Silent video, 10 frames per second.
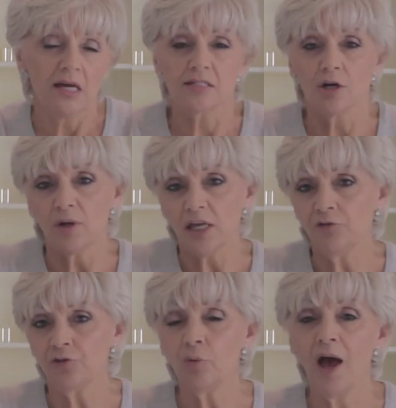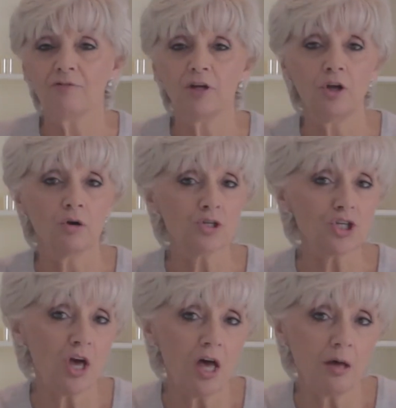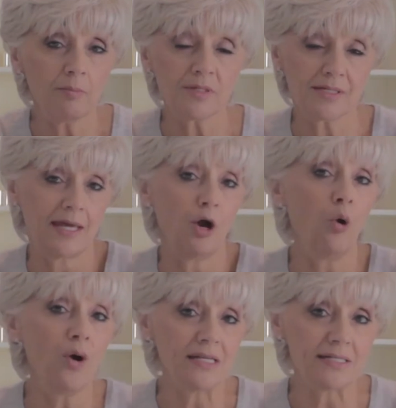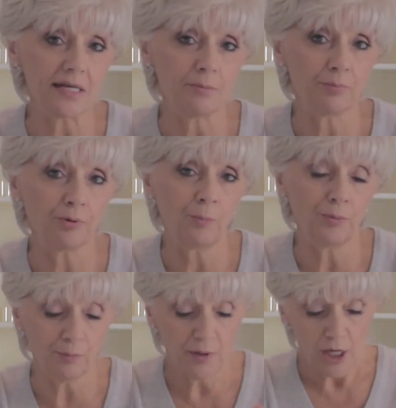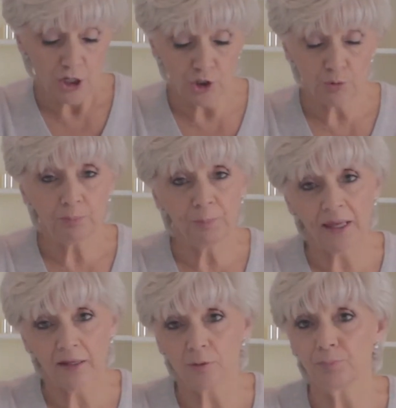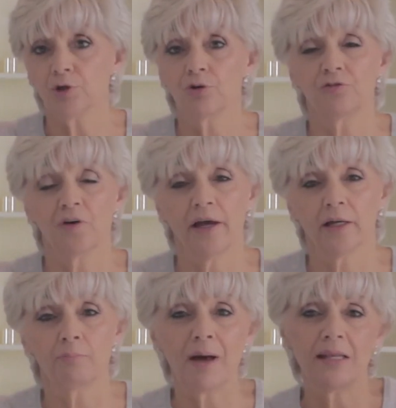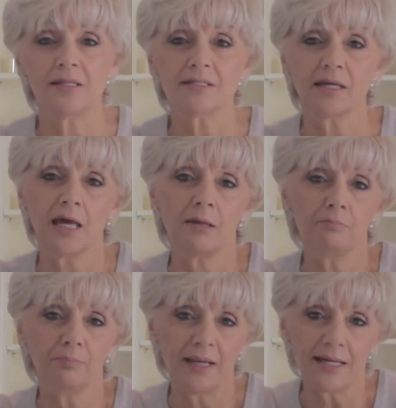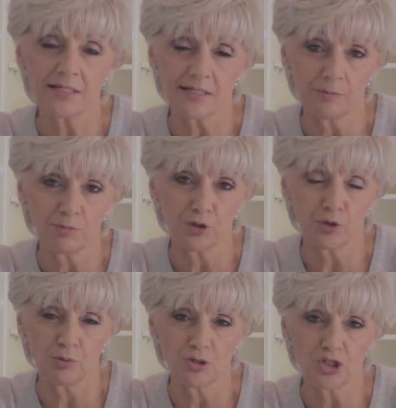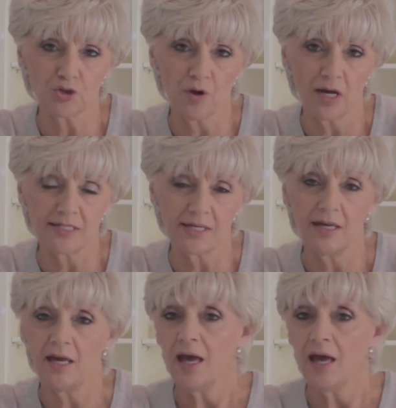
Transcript: So if you have a long-term, say, oily skin problem, you would pick the purifying and balancing and blend it in with your moisturizer.